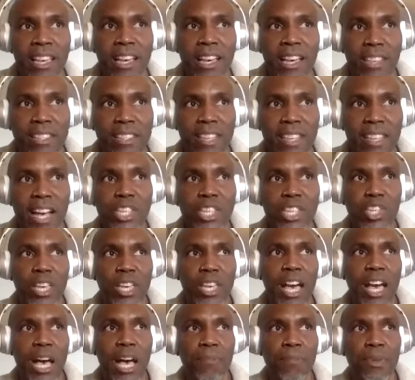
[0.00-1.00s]
And this
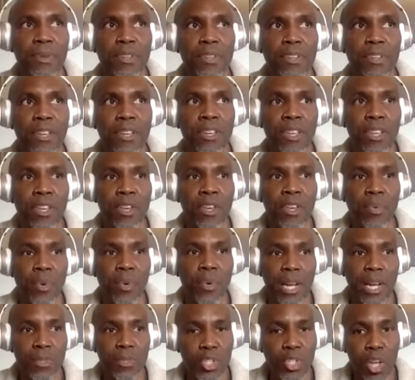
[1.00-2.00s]
actually happened
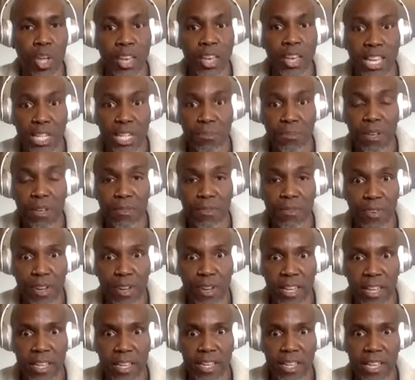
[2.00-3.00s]
when I was talking to my
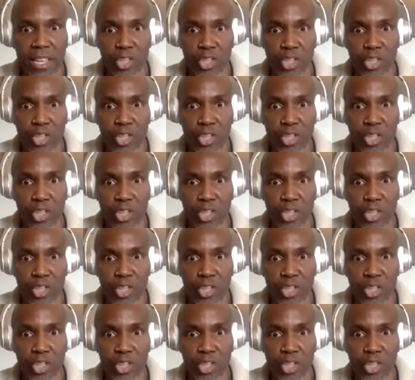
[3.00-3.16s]
friend,